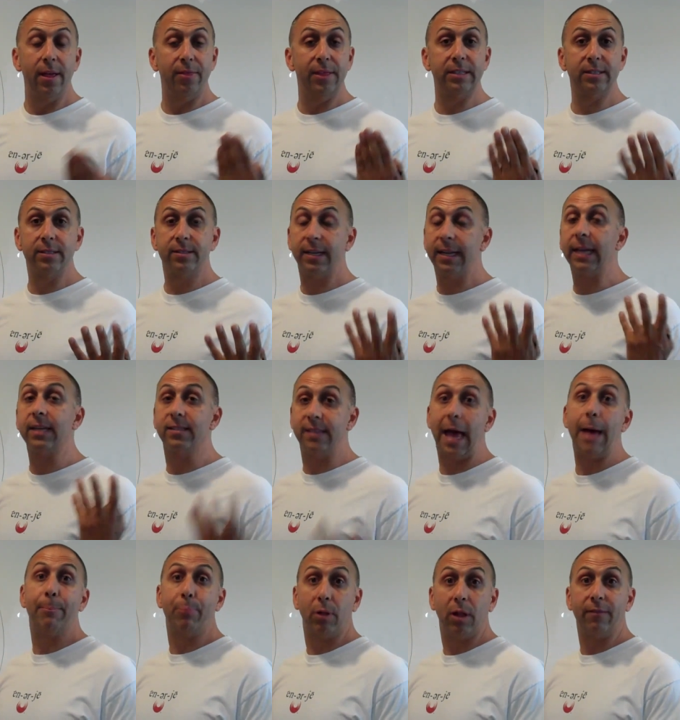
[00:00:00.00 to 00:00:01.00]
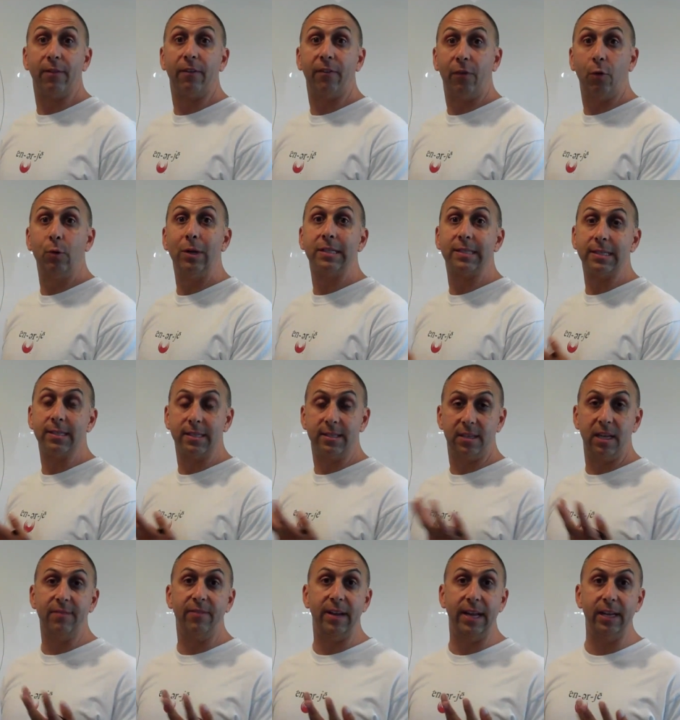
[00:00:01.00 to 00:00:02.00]
This is an example of a food
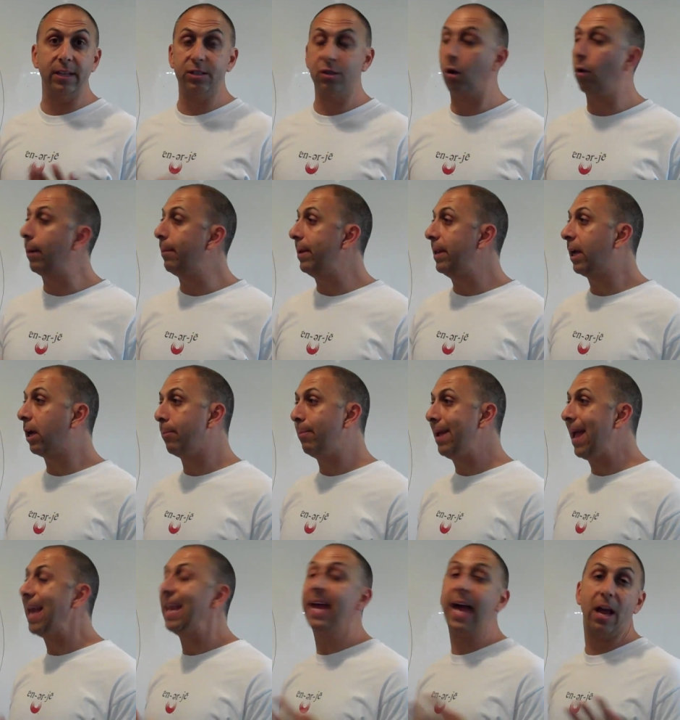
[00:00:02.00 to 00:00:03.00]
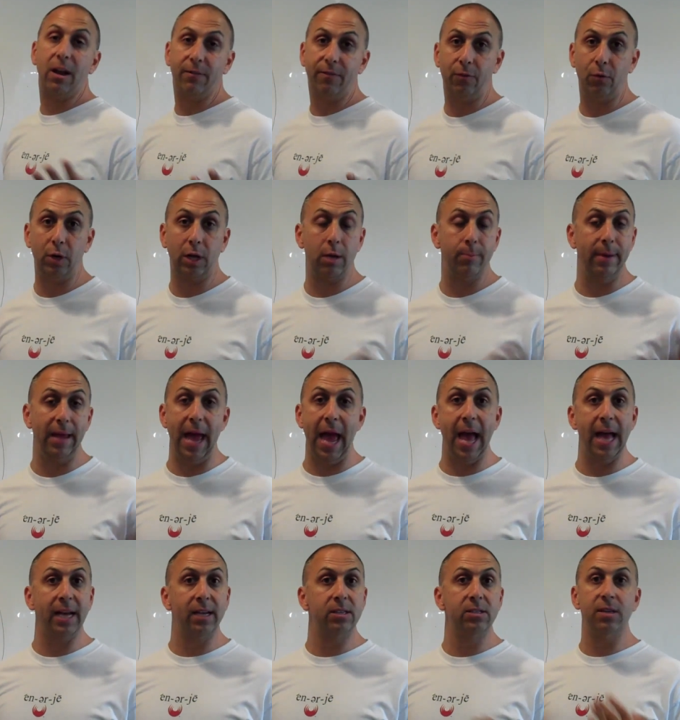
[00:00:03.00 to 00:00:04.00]
sensitivity. So, I mean, it could be any kind of food. It could be
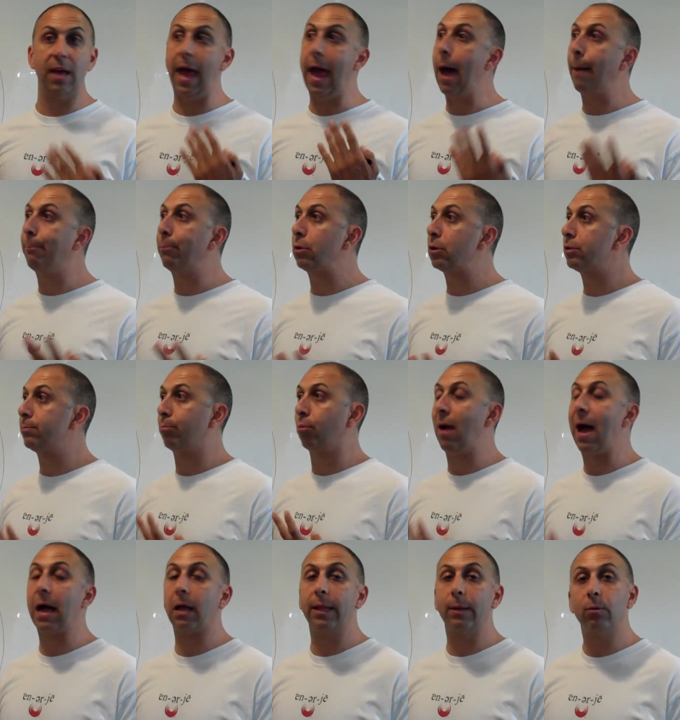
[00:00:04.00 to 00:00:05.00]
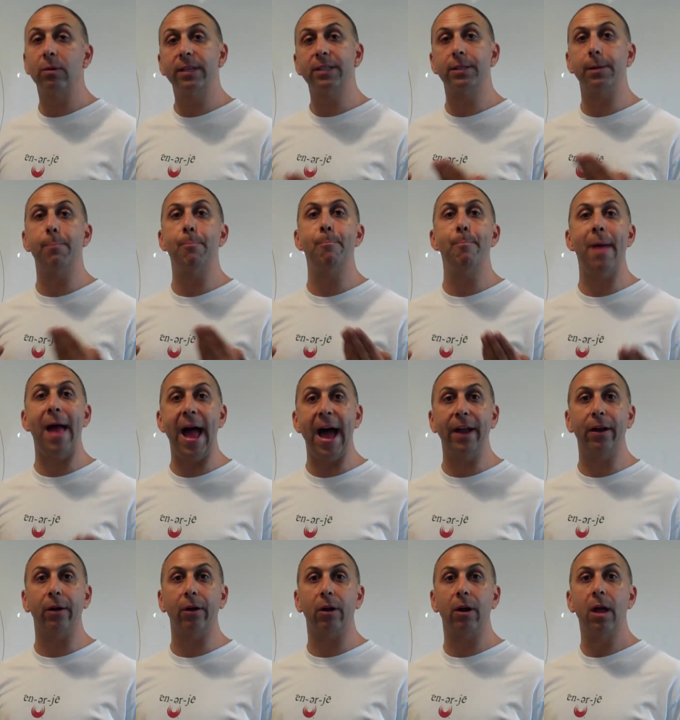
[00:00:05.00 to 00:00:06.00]
eggs, apples, broccoli. It really doesn't
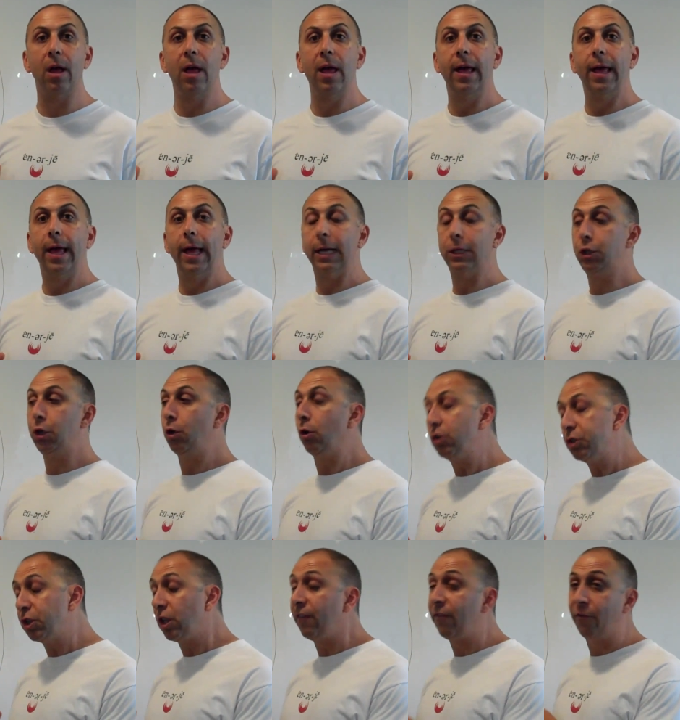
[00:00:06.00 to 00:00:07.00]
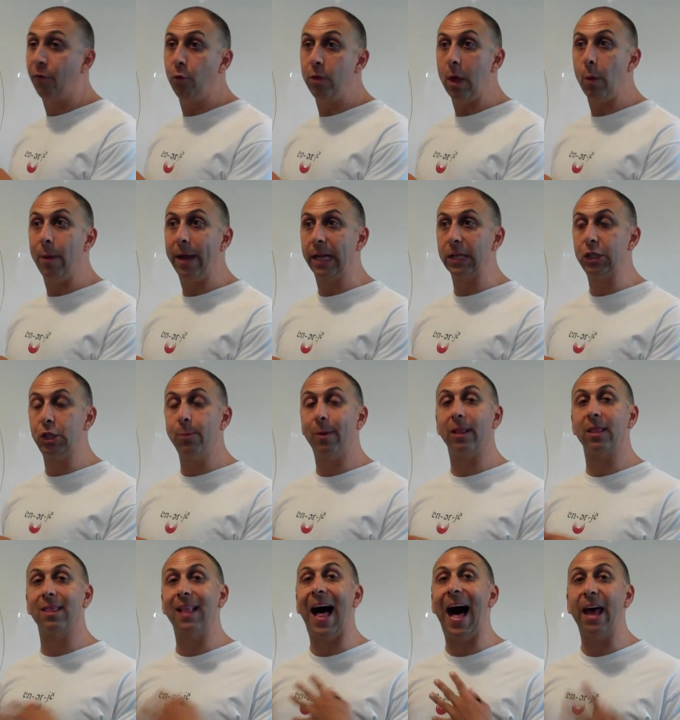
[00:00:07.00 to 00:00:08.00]
matter. It's usually food that we consume
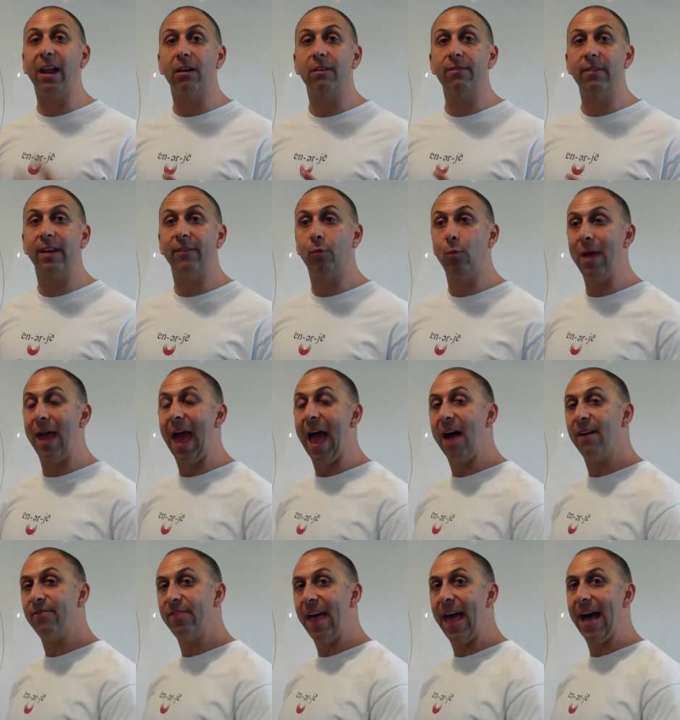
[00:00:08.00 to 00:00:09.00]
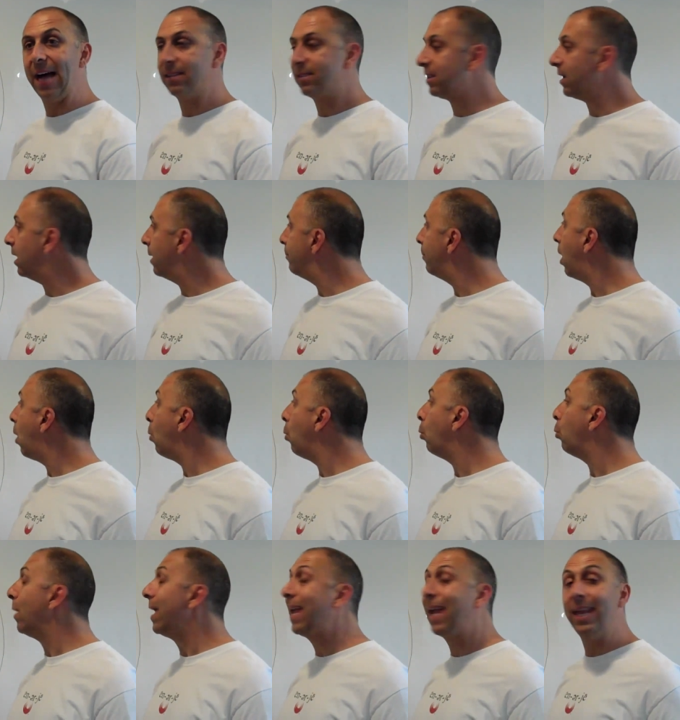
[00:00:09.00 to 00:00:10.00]
a lot of if we have that um,
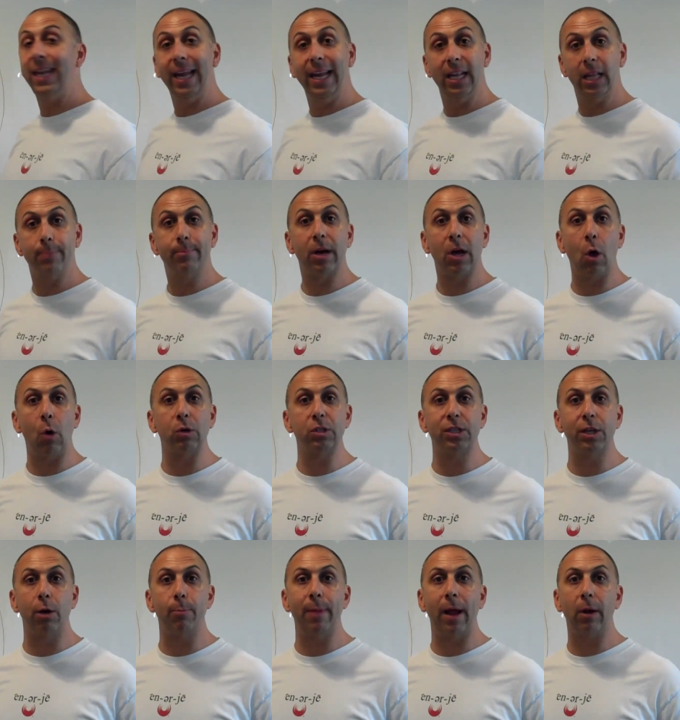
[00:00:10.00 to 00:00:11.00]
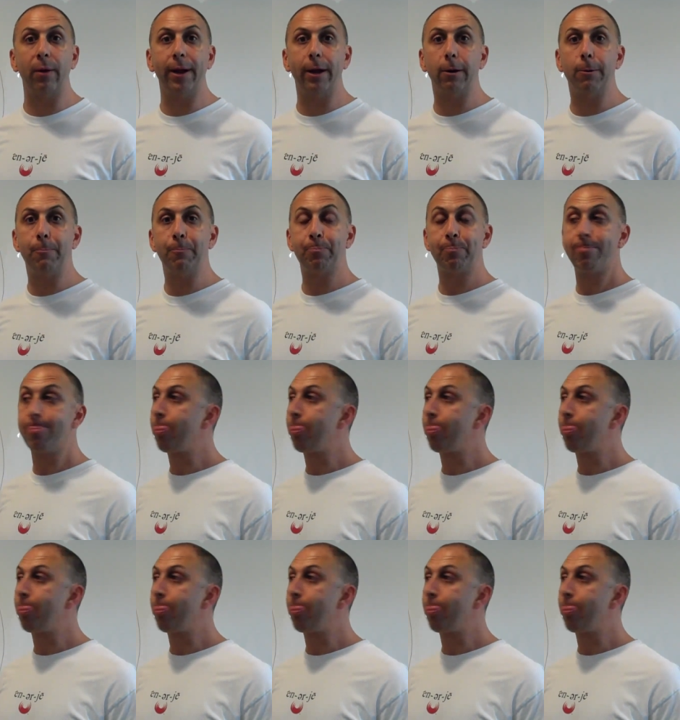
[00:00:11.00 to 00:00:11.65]
weakening the mucosal barrier.